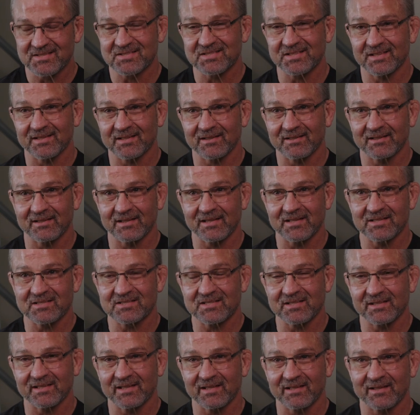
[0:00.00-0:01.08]
It's
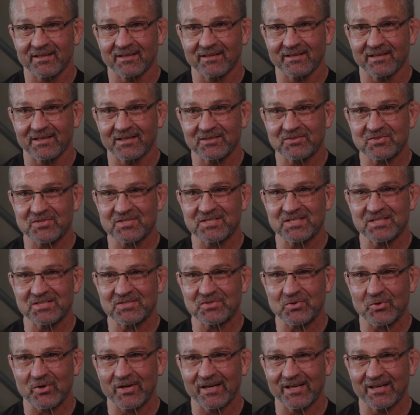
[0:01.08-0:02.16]
a interesting
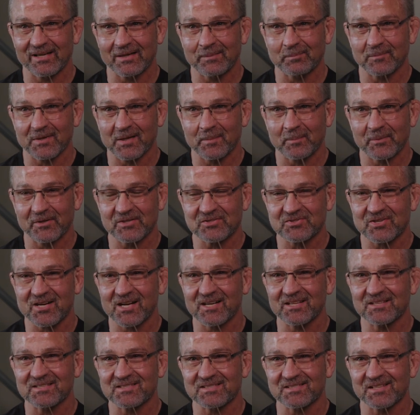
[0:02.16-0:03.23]
story, and I'm going to try
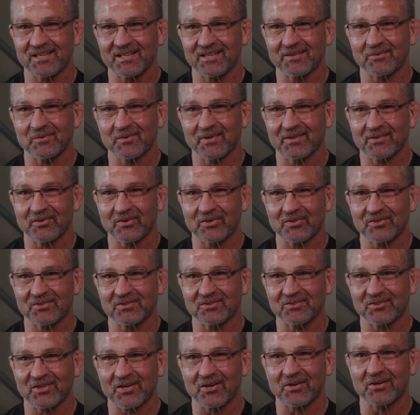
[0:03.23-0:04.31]
to say it with
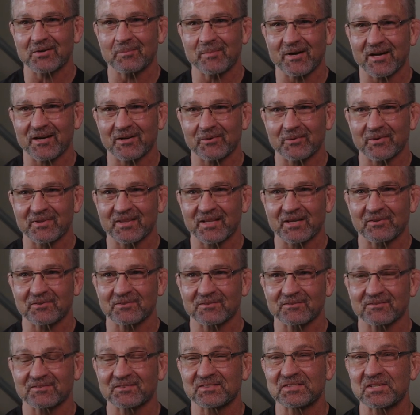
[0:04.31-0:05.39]
or talk about it
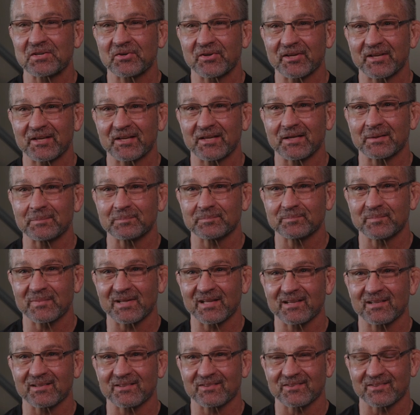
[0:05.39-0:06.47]
without tearing up,
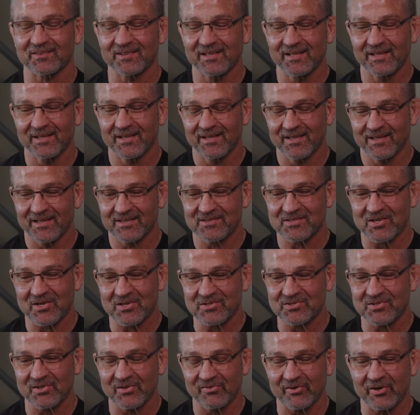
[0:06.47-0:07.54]
because it's
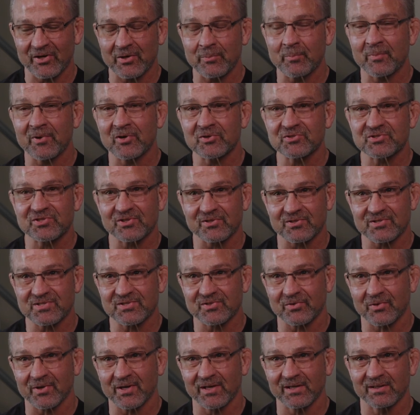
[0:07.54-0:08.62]
also a very emotional
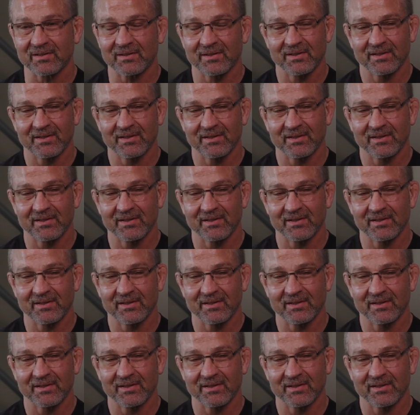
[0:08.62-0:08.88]
story.